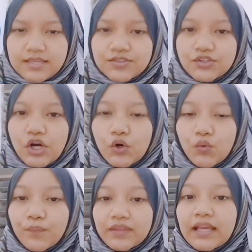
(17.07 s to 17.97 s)

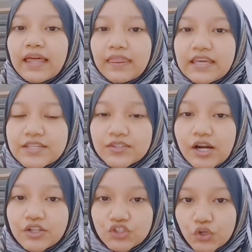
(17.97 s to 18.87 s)
So, these
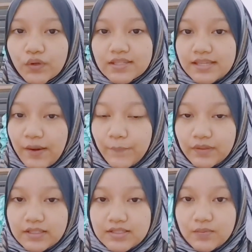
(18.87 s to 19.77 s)
are two
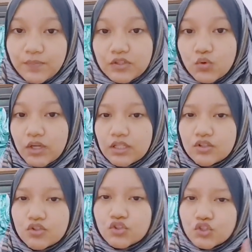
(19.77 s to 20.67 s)
examples between
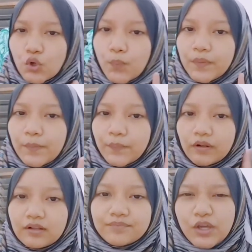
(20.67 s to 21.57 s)
two
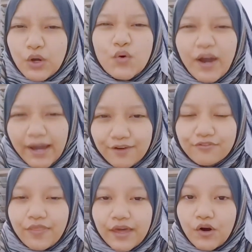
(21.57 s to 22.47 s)
people who
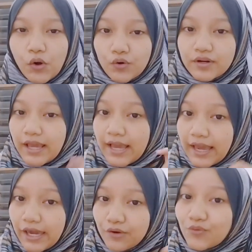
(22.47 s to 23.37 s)
have their own
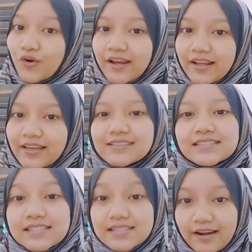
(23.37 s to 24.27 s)
handwriting
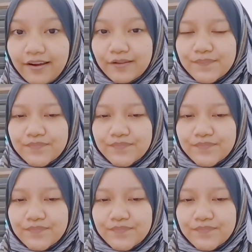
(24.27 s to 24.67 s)
style.